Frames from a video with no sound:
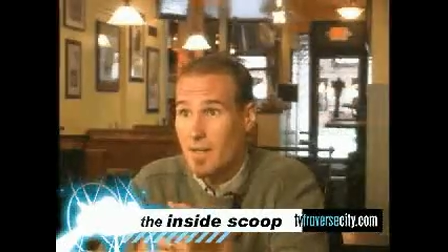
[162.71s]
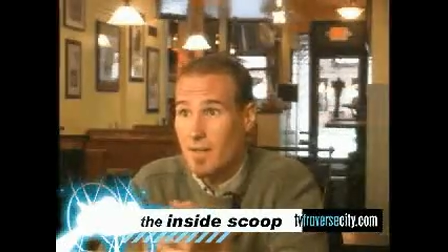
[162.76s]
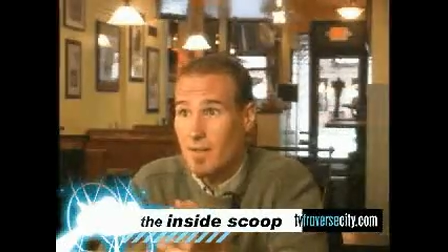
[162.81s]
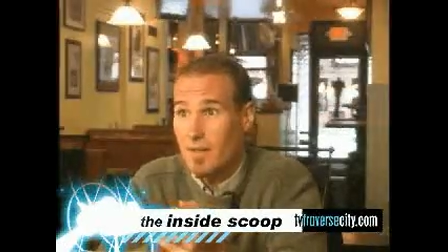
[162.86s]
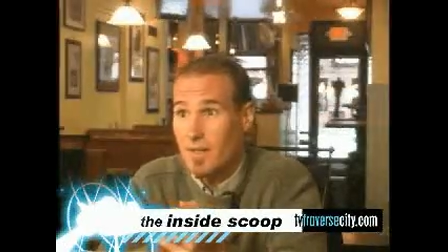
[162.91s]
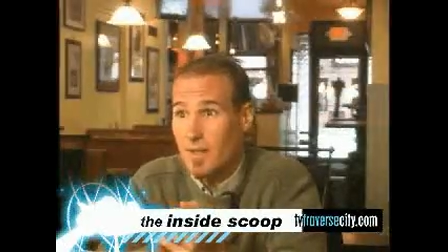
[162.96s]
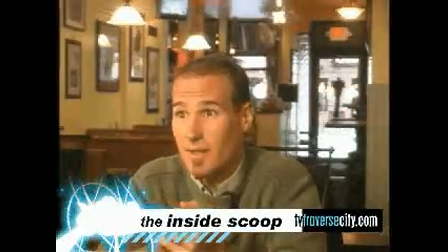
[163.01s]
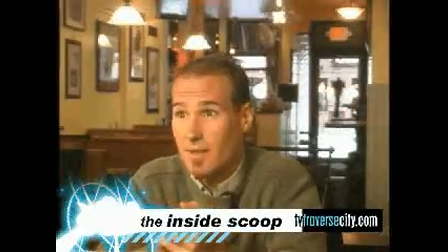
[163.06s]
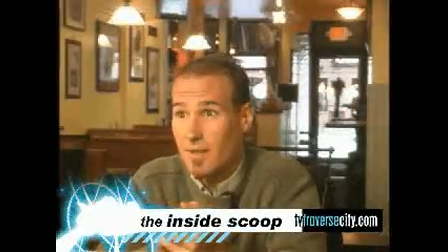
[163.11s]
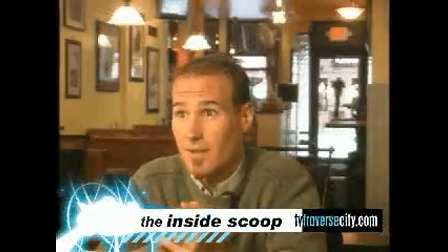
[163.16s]

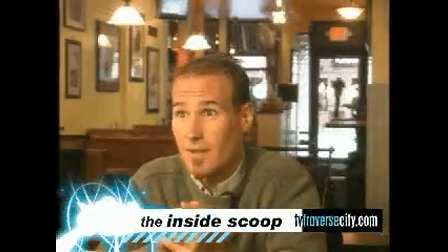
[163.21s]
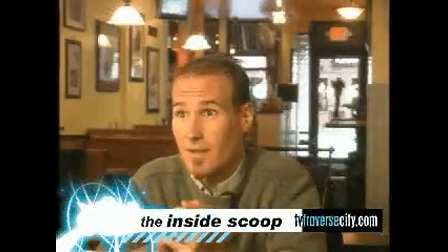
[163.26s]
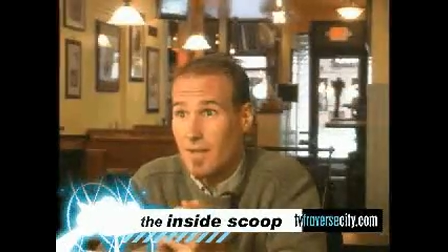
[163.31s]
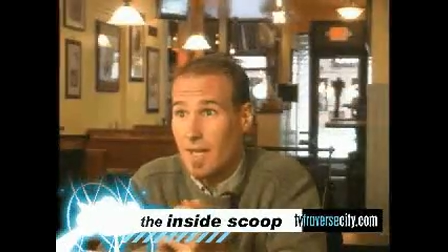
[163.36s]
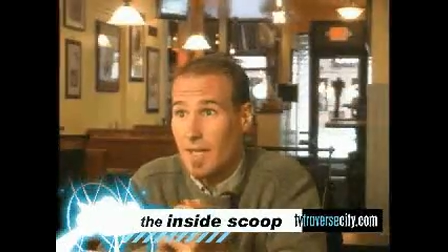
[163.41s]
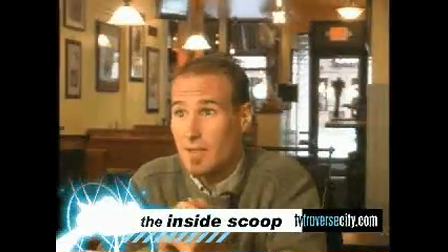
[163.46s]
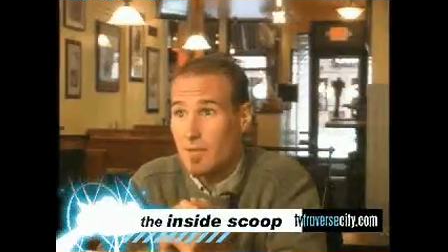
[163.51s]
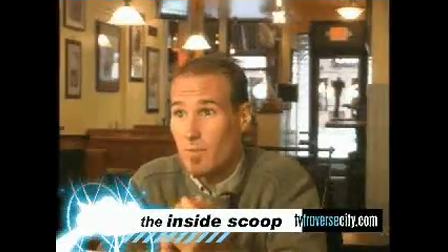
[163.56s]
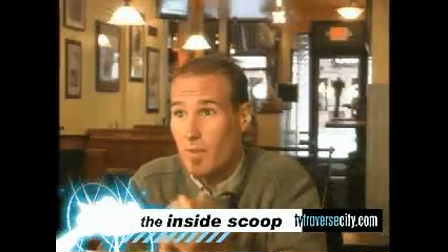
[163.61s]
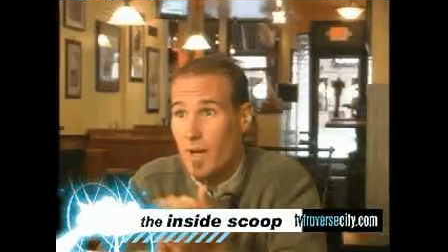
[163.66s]
and
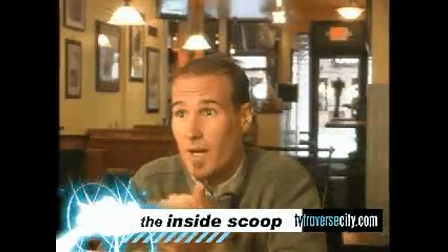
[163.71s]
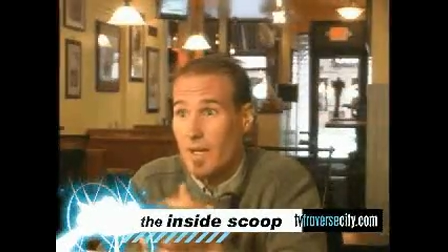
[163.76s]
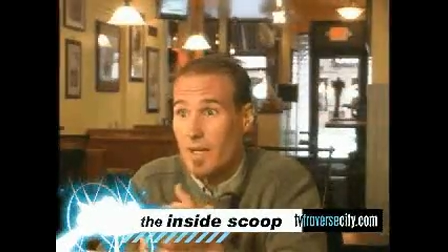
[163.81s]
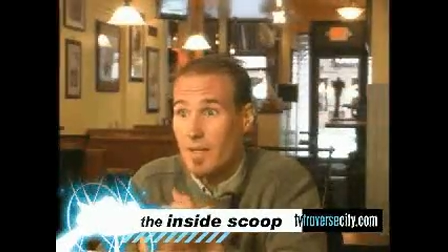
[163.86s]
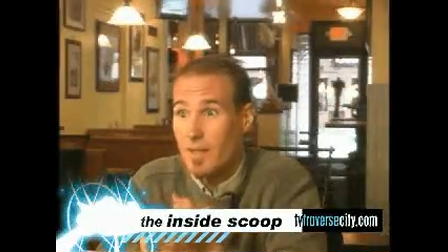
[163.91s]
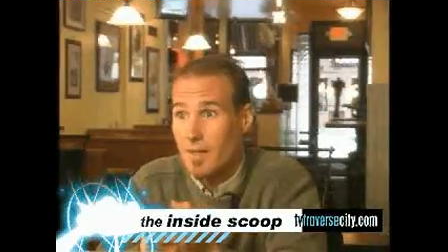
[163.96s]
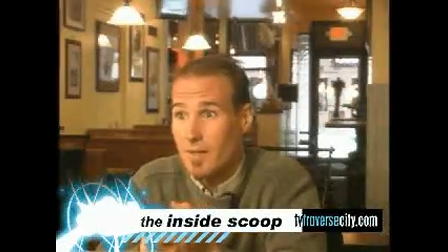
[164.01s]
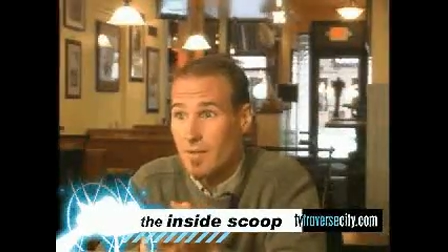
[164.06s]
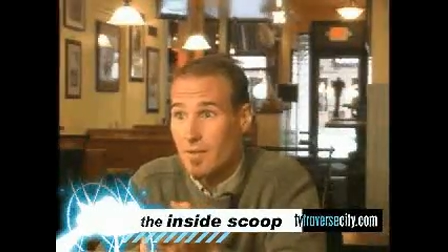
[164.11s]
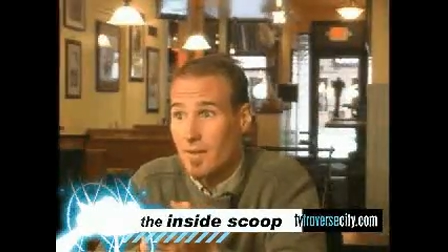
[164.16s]
that's why
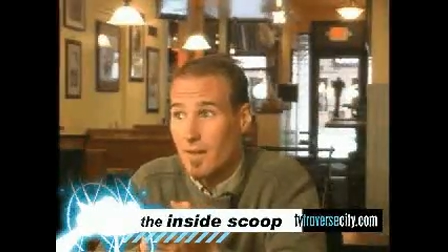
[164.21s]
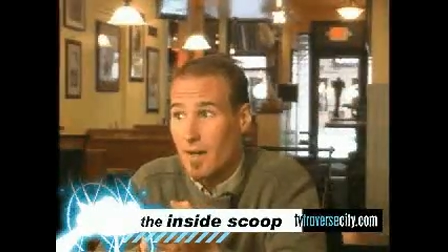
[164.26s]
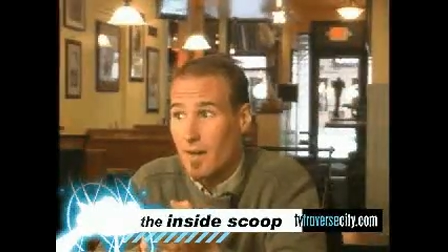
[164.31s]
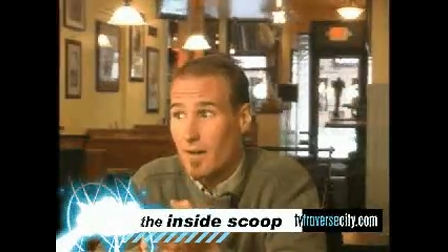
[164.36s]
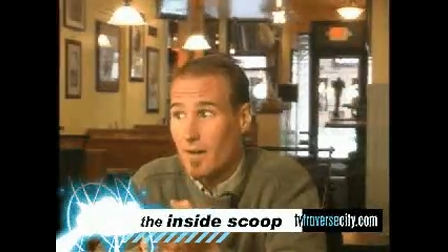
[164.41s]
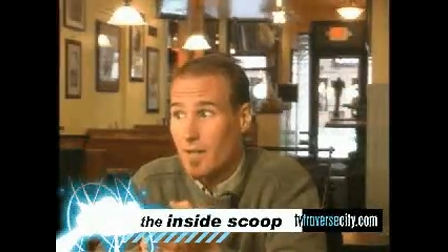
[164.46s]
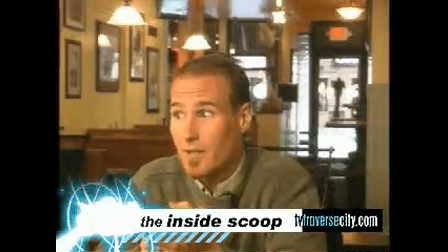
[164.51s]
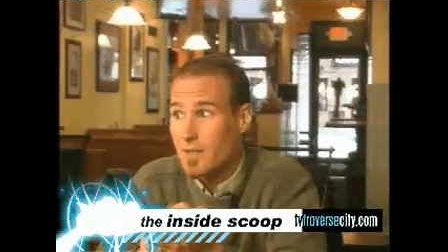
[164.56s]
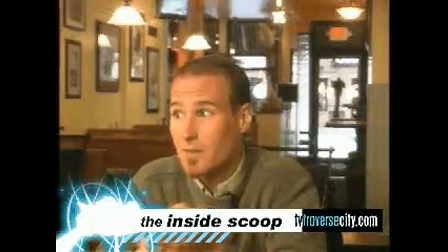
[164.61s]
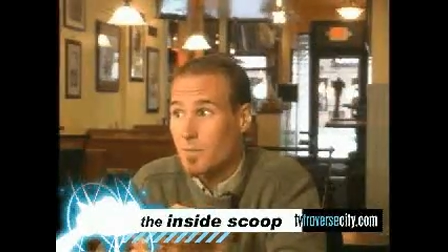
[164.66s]
our
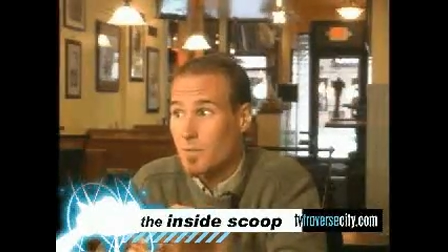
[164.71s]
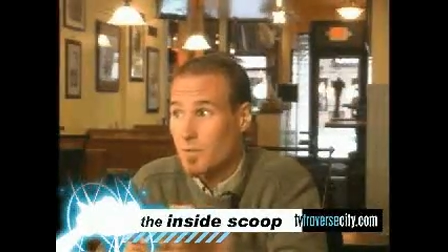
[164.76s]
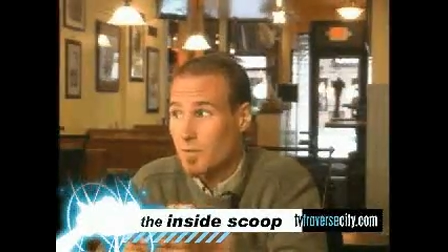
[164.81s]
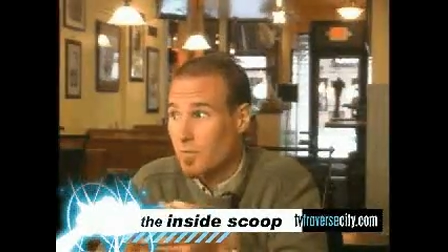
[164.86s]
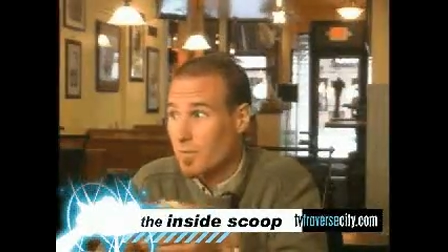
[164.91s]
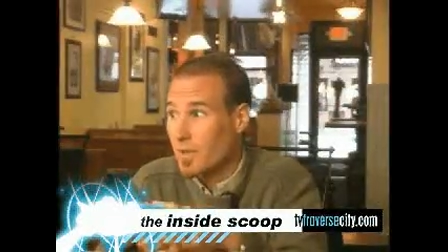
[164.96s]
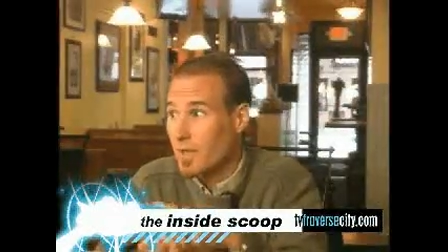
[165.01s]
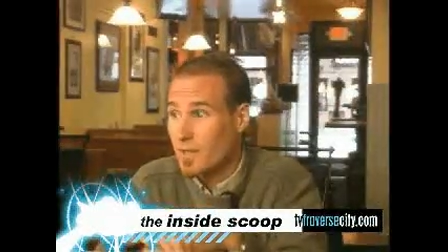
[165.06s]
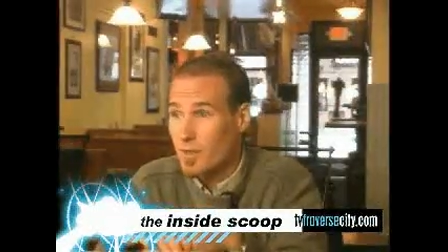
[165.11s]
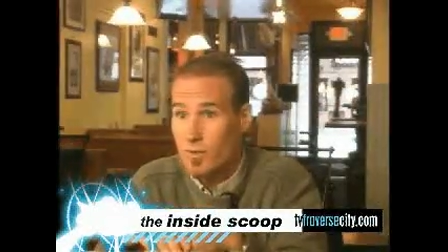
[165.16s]
customers
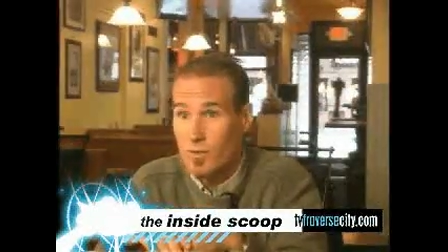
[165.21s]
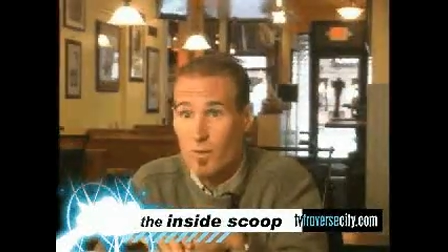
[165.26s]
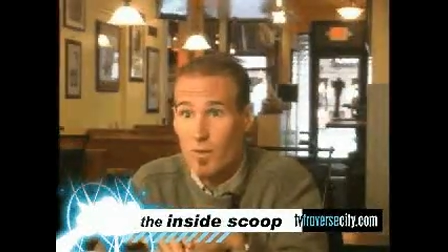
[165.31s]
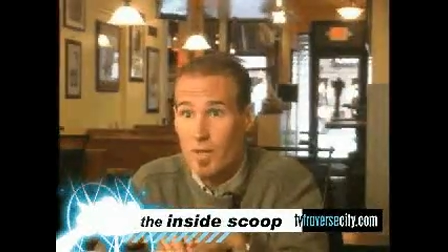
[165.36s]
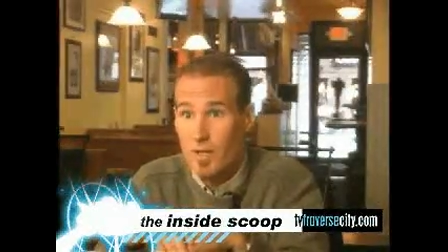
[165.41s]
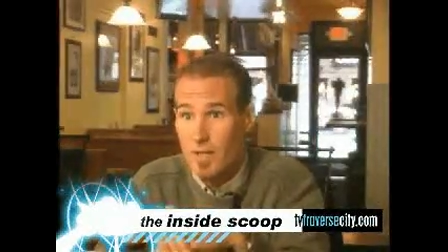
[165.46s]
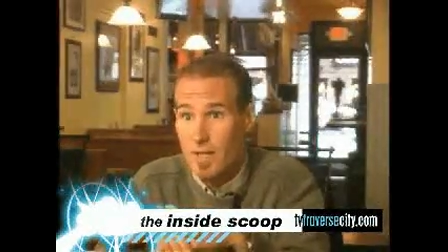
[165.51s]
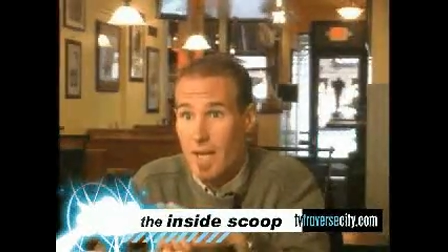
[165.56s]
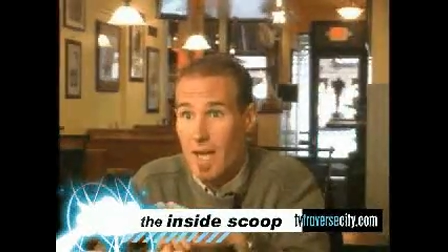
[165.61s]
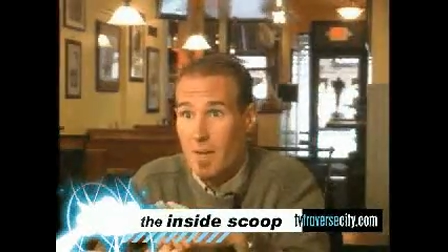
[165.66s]
really enjoy
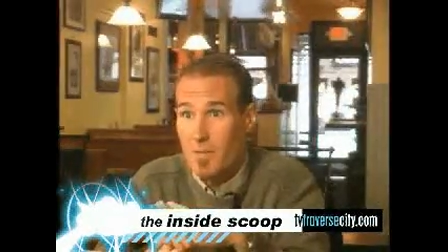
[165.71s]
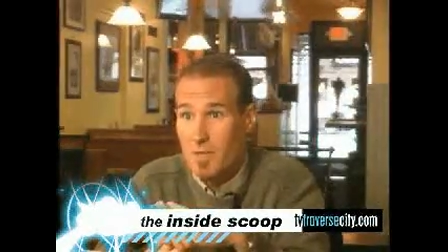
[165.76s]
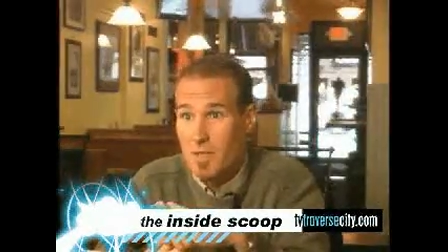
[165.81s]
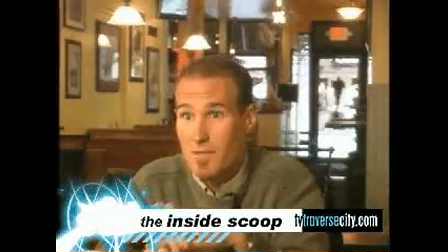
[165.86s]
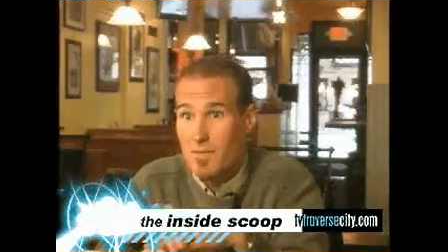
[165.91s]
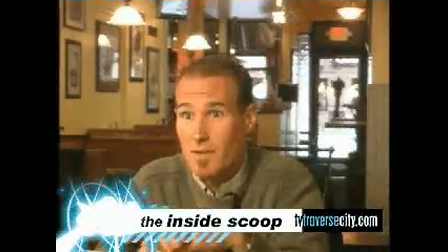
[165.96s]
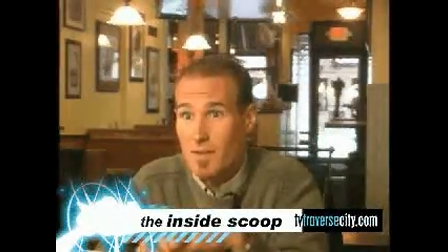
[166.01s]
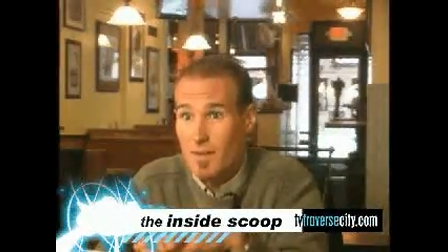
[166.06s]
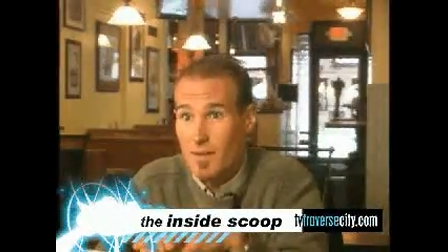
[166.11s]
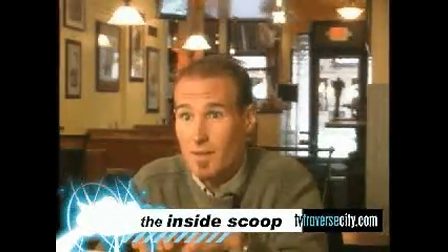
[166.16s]
the
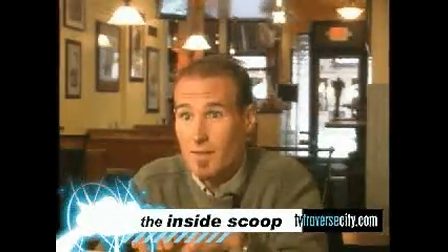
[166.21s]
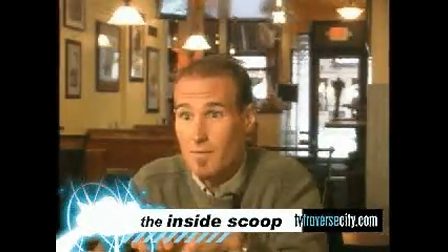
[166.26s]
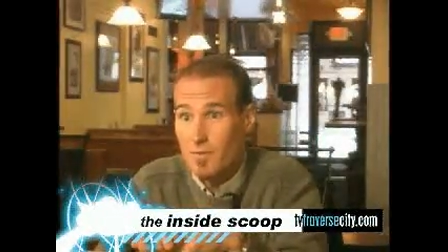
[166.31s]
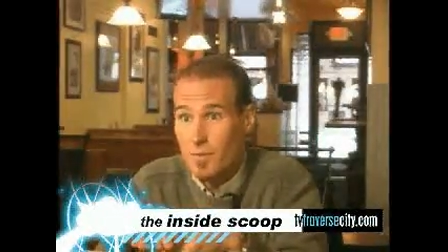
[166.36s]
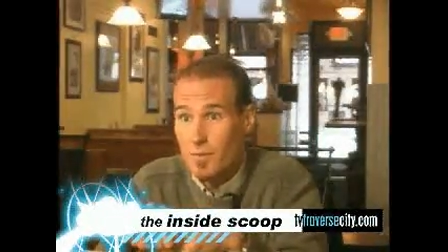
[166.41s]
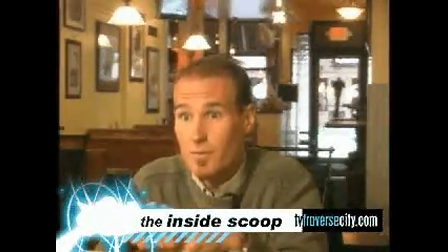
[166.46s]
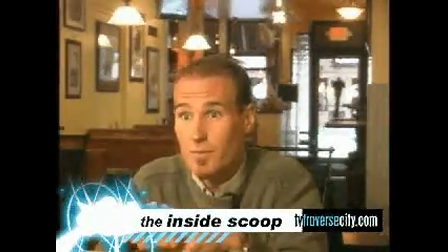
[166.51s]
atmosphere and the food.